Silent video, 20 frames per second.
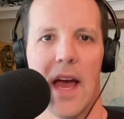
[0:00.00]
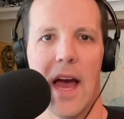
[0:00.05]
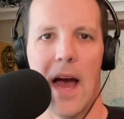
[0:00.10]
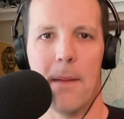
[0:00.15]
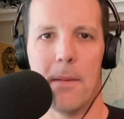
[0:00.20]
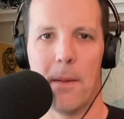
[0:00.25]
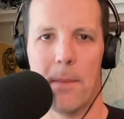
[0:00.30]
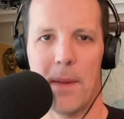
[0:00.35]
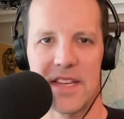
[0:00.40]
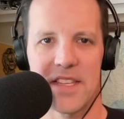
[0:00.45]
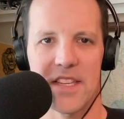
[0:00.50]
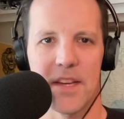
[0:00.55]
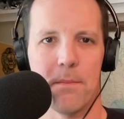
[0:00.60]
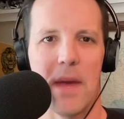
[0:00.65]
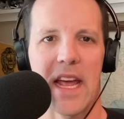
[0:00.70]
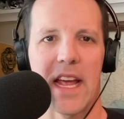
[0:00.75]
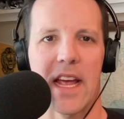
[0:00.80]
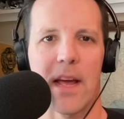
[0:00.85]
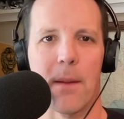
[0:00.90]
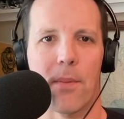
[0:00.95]
I'm about to
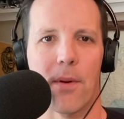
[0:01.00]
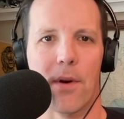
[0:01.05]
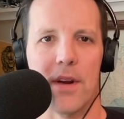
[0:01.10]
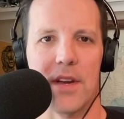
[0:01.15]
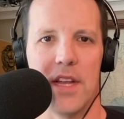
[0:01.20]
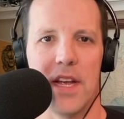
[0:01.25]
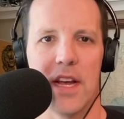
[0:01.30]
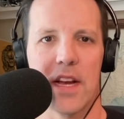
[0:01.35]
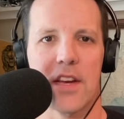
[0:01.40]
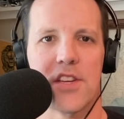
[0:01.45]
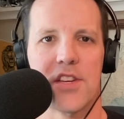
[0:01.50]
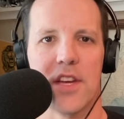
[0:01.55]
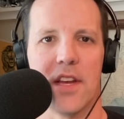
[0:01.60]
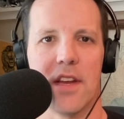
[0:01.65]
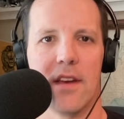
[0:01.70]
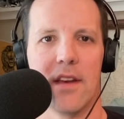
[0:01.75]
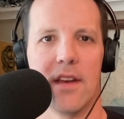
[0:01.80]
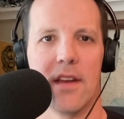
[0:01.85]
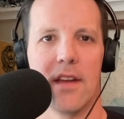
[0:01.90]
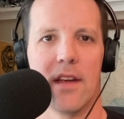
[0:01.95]
make a
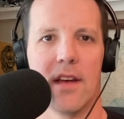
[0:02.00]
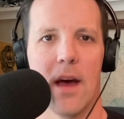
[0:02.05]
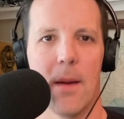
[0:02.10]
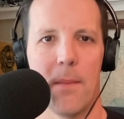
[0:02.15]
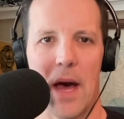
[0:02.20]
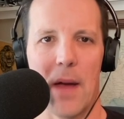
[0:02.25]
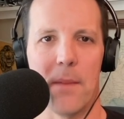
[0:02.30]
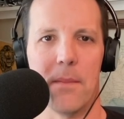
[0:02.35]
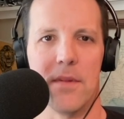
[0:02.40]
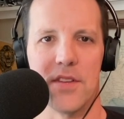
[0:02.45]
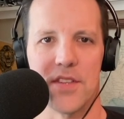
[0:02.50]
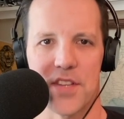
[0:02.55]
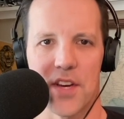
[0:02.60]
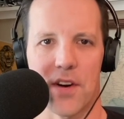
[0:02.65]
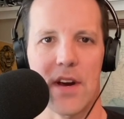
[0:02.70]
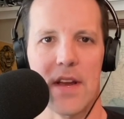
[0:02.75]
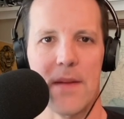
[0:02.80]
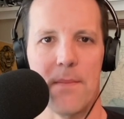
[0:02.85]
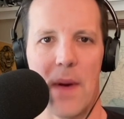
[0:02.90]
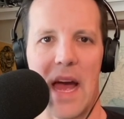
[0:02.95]
prediction about
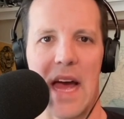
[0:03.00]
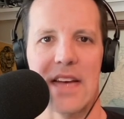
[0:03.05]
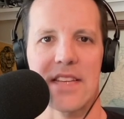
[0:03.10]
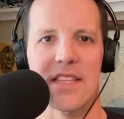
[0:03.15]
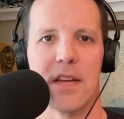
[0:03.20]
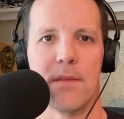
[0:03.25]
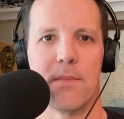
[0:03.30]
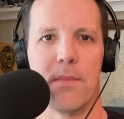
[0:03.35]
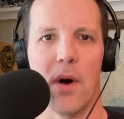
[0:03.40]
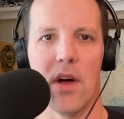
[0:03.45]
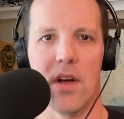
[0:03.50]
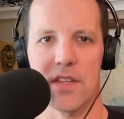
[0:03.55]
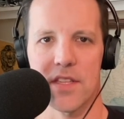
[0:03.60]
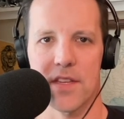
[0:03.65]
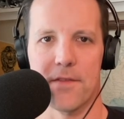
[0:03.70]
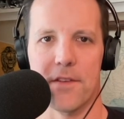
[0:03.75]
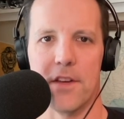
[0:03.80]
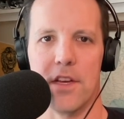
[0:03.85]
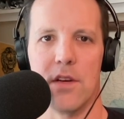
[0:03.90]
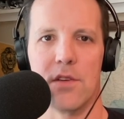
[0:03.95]
Missouri basketball's
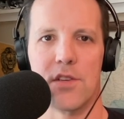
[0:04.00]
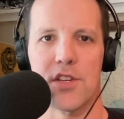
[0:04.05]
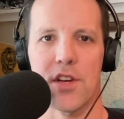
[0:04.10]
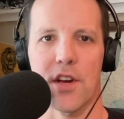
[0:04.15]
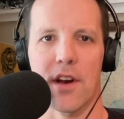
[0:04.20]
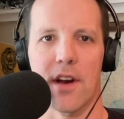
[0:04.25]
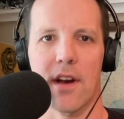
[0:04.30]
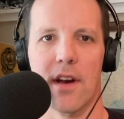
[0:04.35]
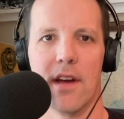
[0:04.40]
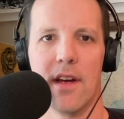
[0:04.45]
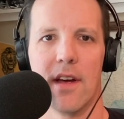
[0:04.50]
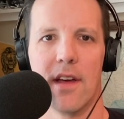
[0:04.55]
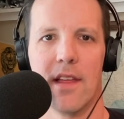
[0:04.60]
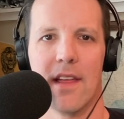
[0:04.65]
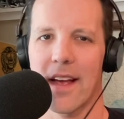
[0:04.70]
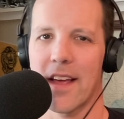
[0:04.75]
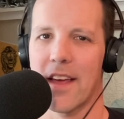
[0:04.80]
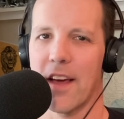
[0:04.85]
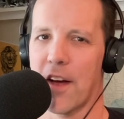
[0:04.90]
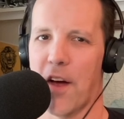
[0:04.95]
future
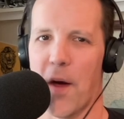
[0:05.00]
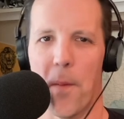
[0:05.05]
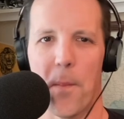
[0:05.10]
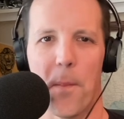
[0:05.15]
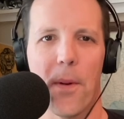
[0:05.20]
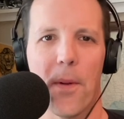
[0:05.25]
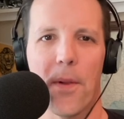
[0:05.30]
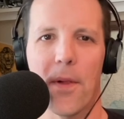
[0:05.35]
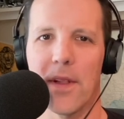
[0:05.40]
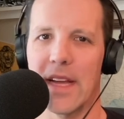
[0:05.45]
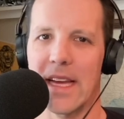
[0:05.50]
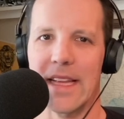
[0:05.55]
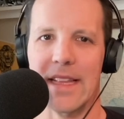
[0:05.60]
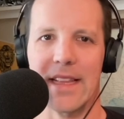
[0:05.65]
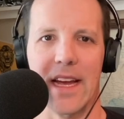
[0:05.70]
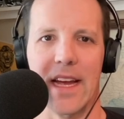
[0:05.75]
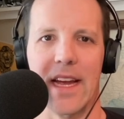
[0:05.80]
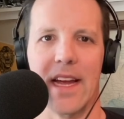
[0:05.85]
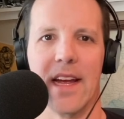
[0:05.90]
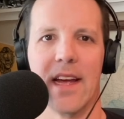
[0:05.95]
that could
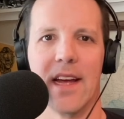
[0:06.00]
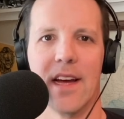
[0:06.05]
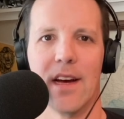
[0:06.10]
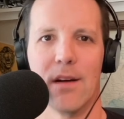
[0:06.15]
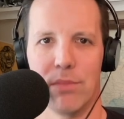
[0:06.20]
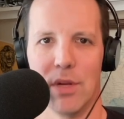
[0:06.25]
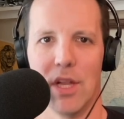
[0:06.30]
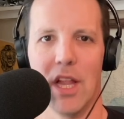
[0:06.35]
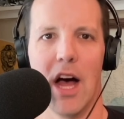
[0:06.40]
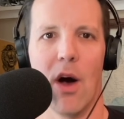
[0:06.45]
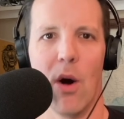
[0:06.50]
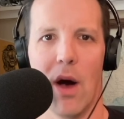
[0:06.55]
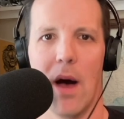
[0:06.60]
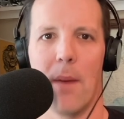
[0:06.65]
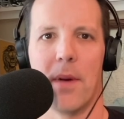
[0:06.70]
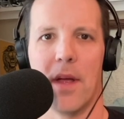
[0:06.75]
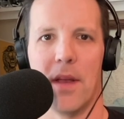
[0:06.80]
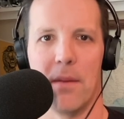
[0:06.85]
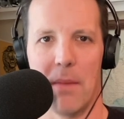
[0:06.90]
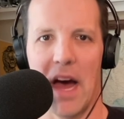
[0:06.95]
completely blow
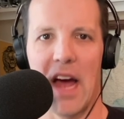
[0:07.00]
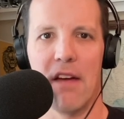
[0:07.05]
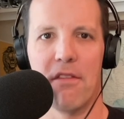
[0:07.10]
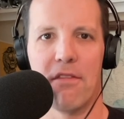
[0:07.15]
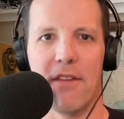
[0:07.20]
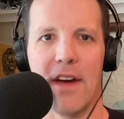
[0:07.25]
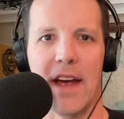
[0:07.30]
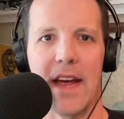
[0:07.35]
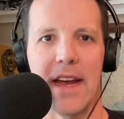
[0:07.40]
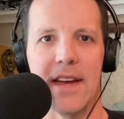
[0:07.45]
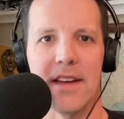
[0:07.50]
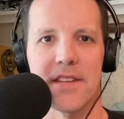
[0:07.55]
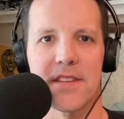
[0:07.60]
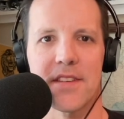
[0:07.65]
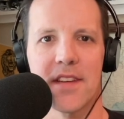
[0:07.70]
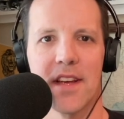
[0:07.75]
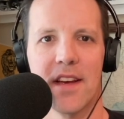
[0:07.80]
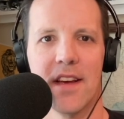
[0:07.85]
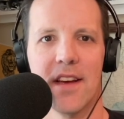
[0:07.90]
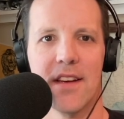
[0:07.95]
up in my
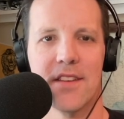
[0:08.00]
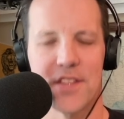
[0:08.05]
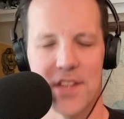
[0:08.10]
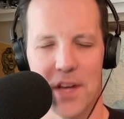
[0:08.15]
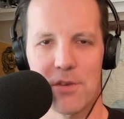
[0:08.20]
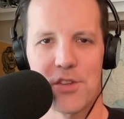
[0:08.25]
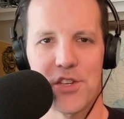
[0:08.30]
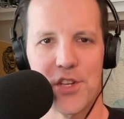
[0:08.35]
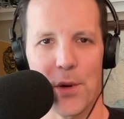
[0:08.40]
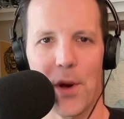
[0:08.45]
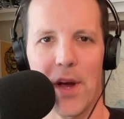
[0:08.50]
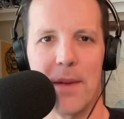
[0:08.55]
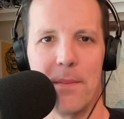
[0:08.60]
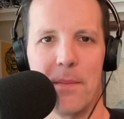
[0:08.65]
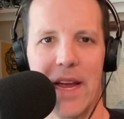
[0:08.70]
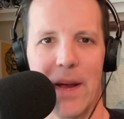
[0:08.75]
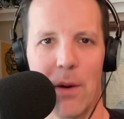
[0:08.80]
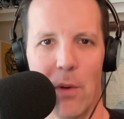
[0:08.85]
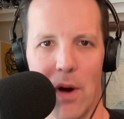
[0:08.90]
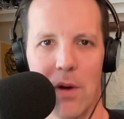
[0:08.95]
face. So join
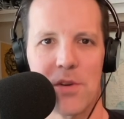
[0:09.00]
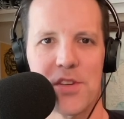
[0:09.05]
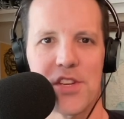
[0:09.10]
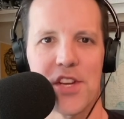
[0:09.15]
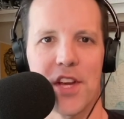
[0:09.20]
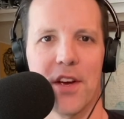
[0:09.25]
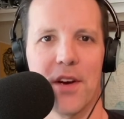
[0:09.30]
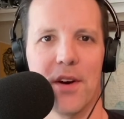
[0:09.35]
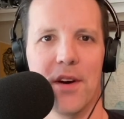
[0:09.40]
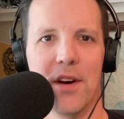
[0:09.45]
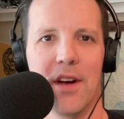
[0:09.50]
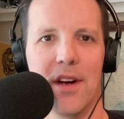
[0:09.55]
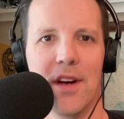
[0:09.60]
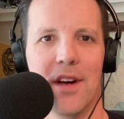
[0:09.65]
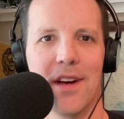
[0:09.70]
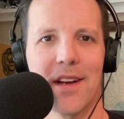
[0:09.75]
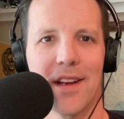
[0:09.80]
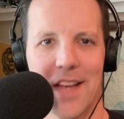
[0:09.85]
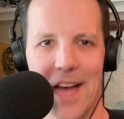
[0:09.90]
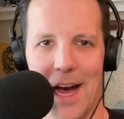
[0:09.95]
me, won't you?
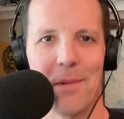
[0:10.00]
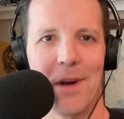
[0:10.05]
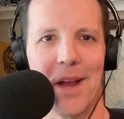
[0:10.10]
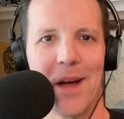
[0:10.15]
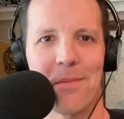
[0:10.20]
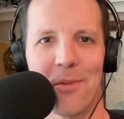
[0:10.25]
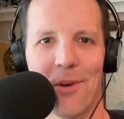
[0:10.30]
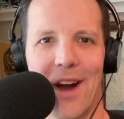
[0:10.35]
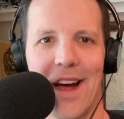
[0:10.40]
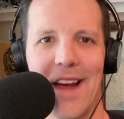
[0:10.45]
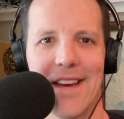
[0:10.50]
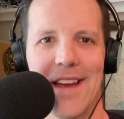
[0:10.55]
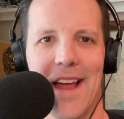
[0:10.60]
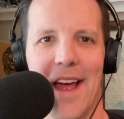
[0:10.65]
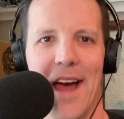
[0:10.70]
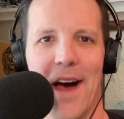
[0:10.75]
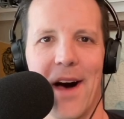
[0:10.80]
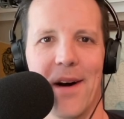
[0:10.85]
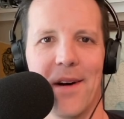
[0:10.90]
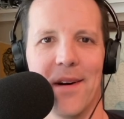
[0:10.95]
Coming up right
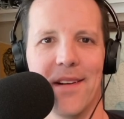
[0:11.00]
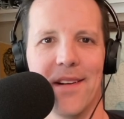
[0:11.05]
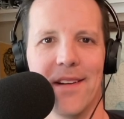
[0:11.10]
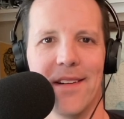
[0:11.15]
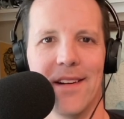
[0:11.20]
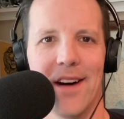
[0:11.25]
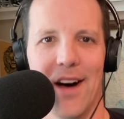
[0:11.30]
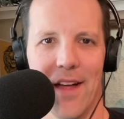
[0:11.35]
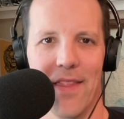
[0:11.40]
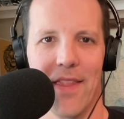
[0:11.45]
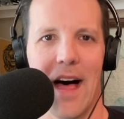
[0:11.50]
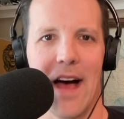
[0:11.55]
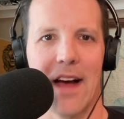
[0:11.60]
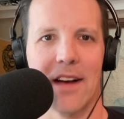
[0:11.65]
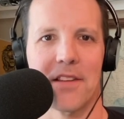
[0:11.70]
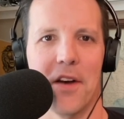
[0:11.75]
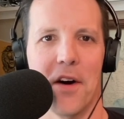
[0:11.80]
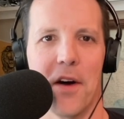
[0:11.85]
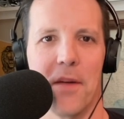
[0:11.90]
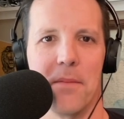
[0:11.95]
now on
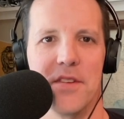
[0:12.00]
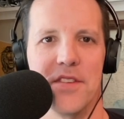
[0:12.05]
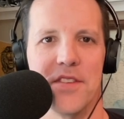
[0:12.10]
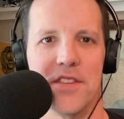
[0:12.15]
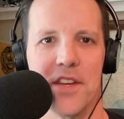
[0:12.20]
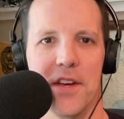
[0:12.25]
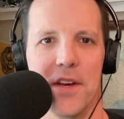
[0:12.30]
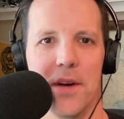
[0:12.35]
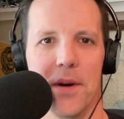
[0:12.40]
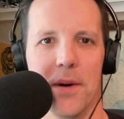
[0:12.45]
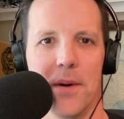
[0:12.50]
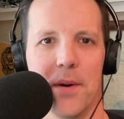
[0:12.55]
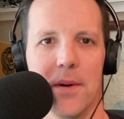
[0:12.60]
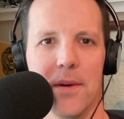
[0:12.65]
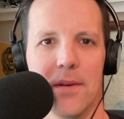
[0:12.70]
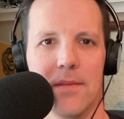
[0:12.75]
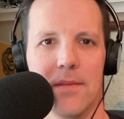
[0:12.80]
Locked On Mizzou.